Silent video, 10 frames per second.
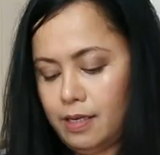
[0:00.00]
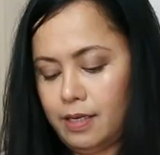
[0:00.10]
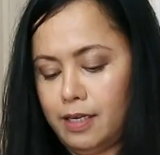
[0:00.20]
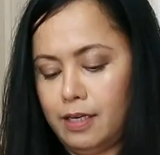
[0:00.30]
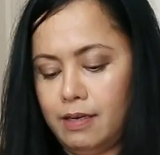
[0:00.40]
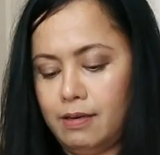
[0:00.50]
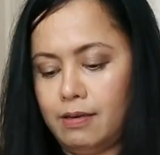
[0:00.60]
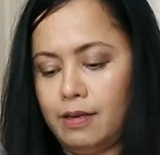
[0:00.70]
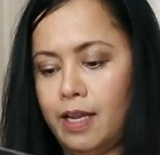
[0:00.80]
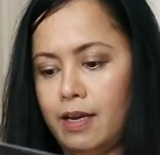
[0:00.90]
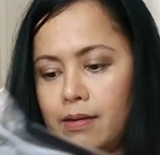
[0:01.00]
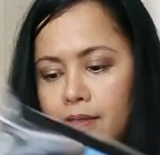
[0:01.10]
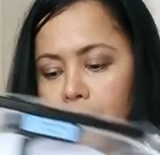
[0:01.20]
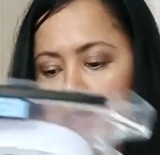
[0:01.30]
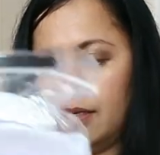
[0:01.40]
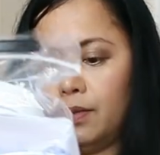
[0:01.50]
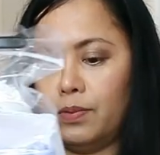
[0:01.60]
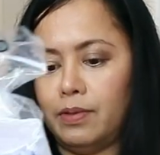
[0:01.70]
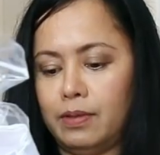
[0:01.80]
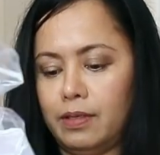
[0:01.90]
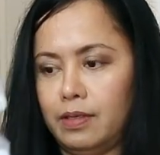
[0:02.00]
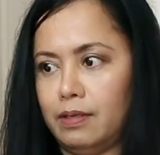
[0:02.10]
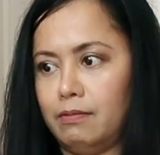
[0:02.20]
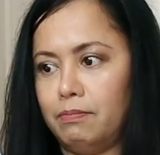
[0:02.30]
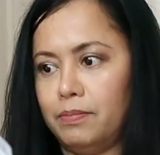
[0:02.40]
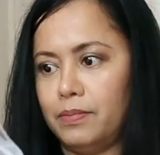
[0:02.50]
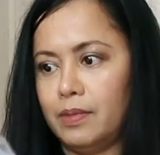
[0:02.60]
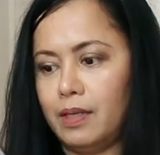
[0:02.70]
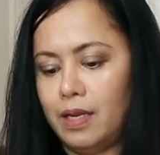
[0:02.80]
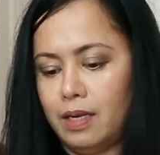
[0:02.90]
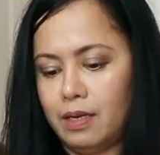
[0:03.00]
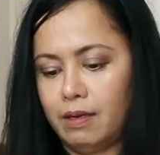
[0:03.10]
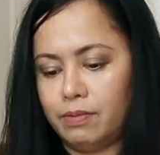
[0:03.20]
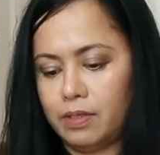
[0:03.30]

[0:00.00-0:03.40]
And here's another one. He loves